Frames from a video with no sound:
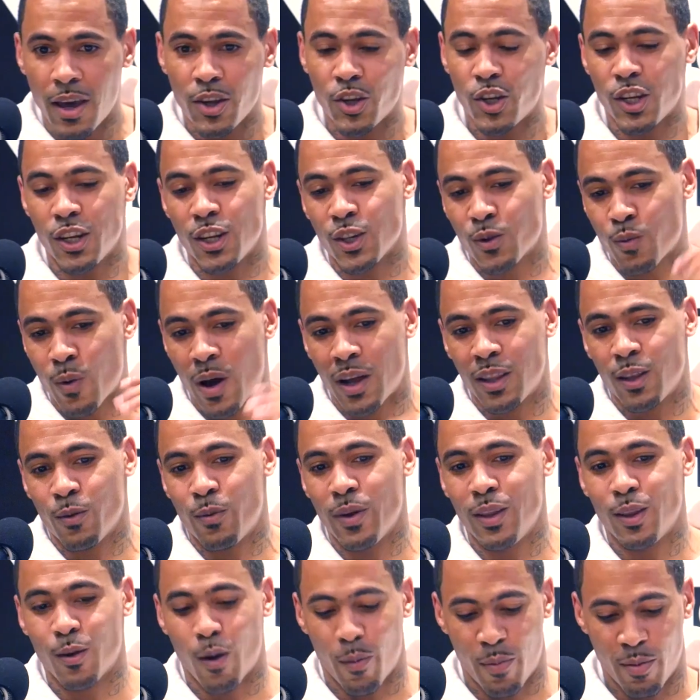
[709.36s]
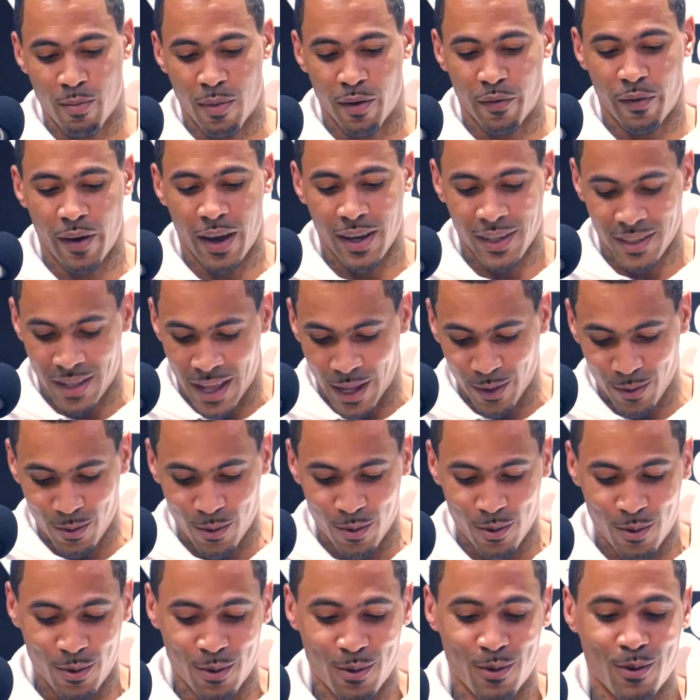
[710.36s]
And she just wound the window up in my face, like,
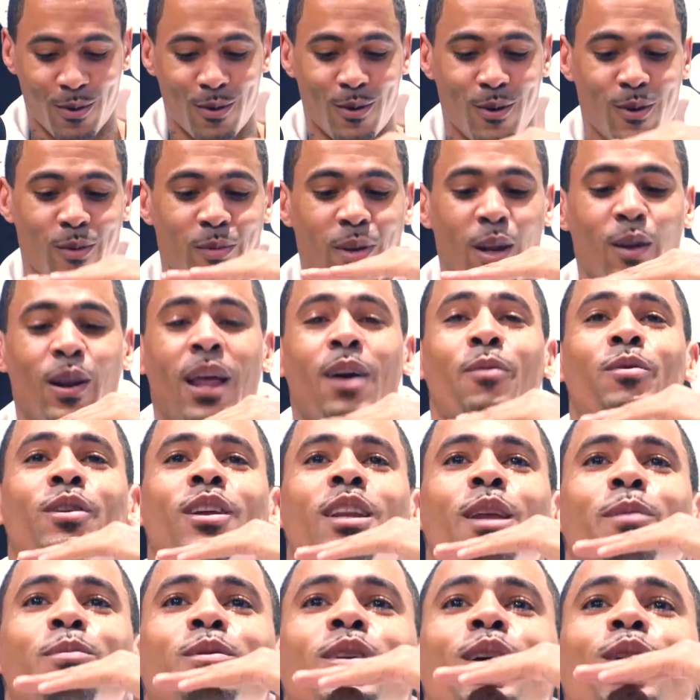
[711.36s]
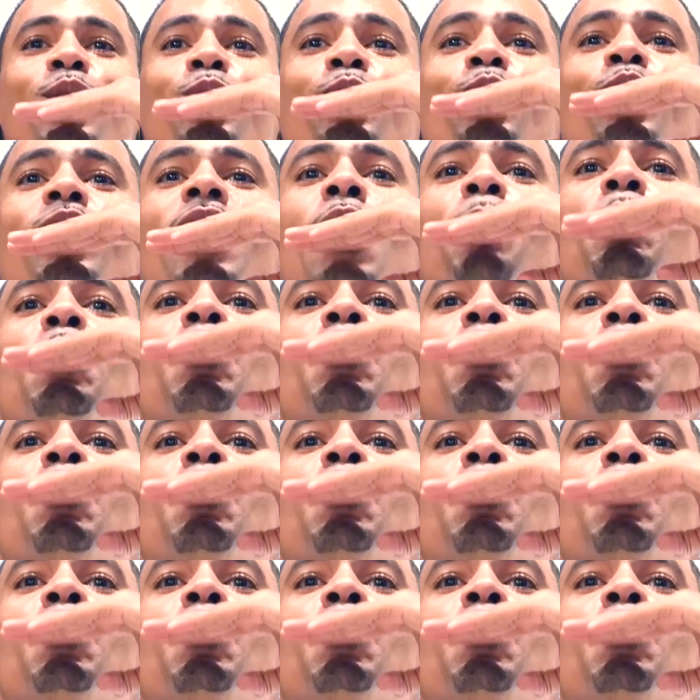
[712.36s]
you know, like when your lips get caught, like,